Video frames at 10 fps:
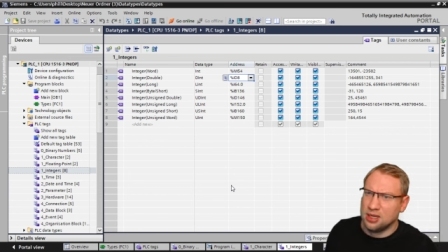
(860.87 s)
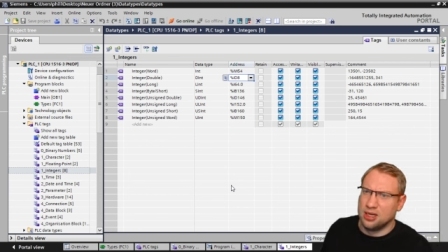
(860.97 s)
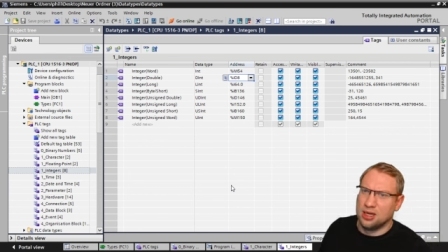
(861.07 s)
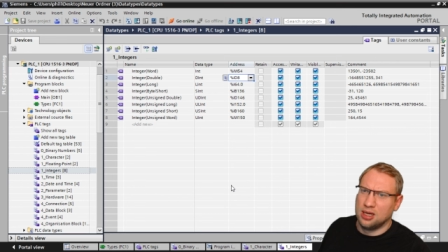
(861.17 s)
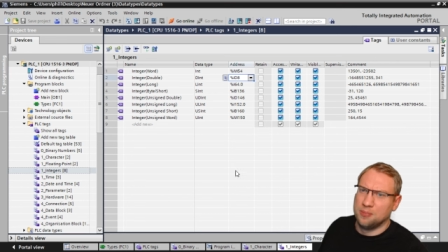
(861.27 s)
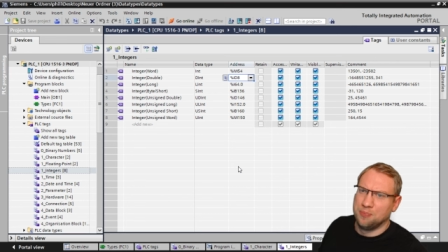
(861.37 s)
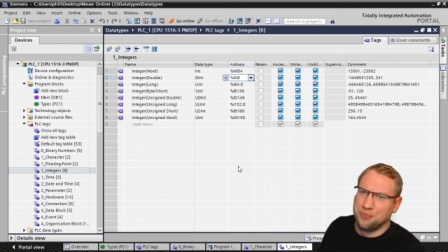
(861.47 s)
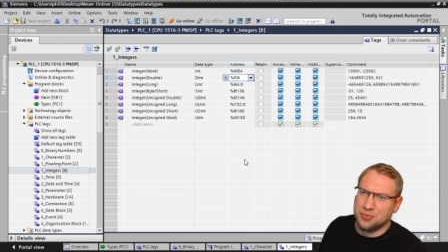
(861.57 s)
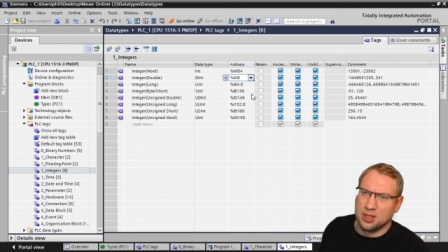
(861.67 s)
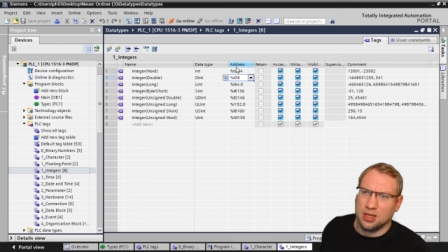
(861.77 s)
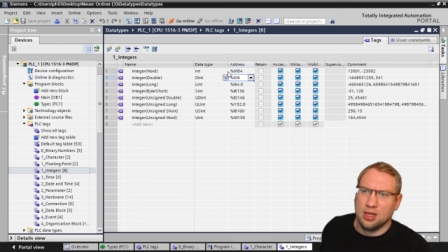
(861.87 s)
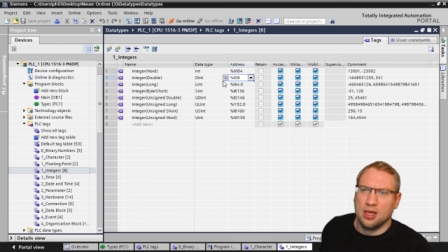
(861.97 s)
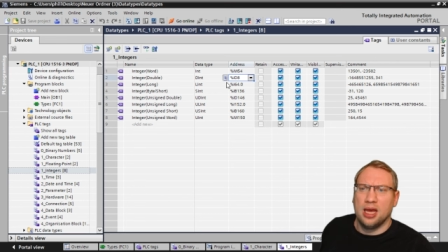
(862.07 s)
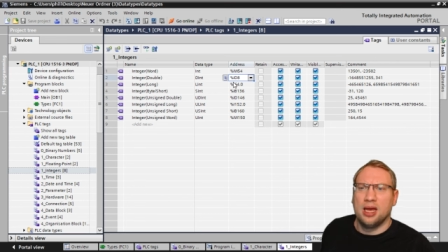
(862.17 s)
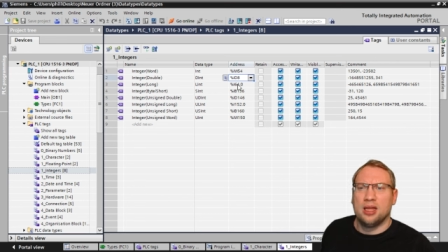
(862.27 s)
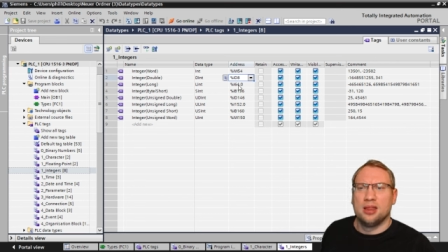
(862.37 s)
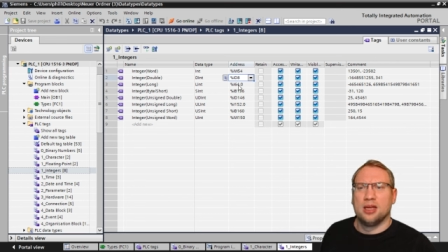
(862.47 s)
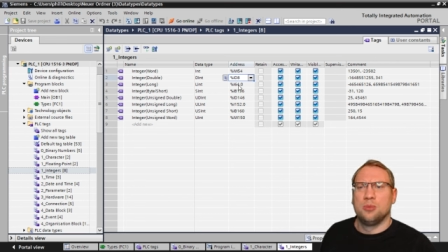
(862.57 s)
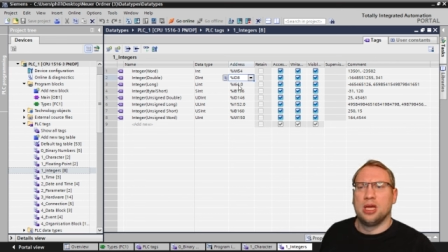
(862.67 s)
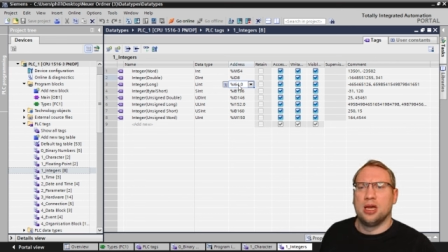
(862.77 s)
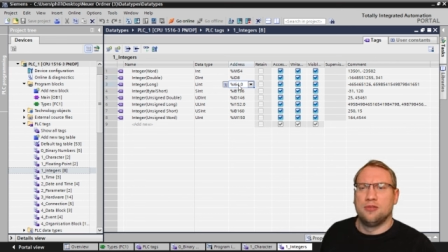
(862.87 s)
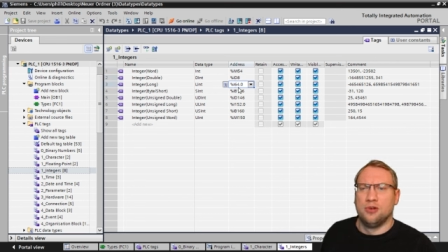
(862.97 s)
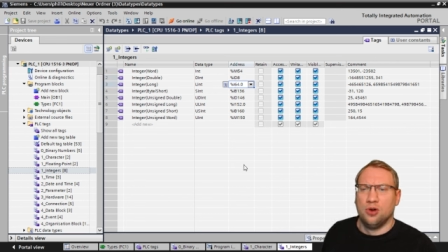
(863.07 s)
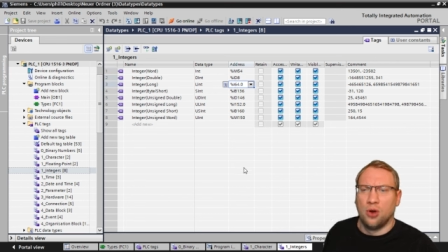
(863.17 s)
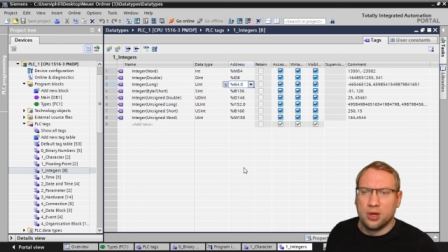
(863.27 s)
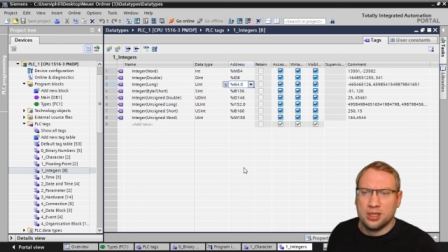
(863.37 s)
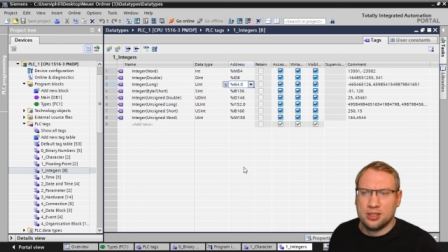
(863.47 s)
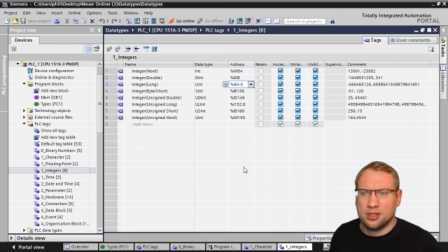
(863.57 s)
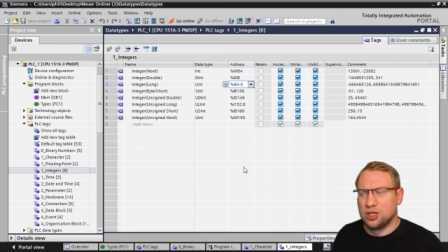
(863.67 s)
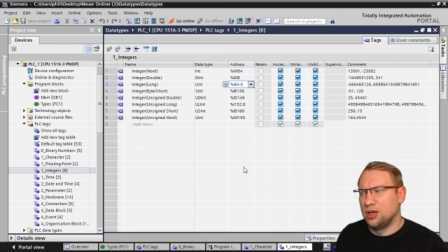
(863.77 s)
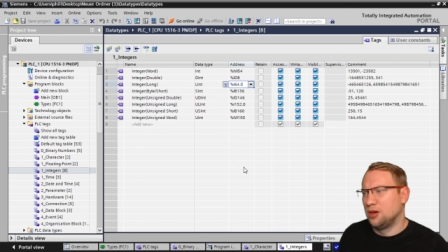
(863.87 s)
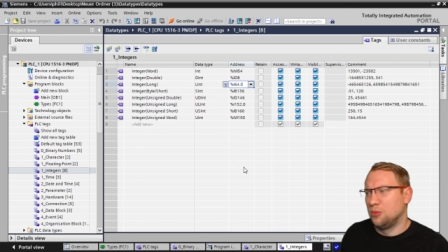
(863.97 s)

Um, and then we have long integer,